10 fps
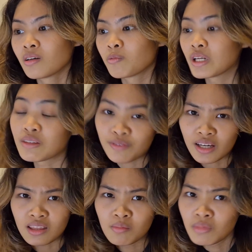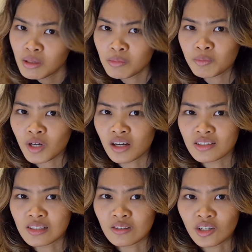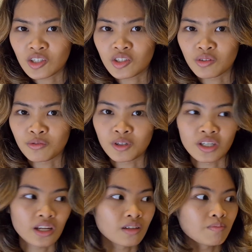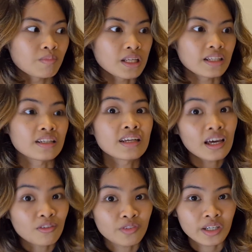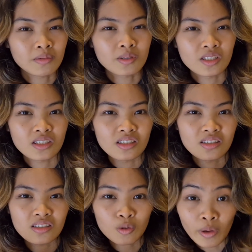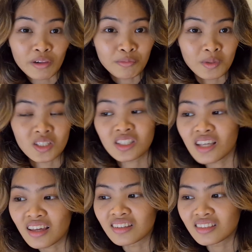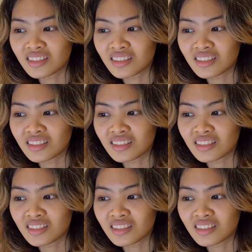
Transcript: when in fact the minimum concentration for getting PLA nanofibers is 12%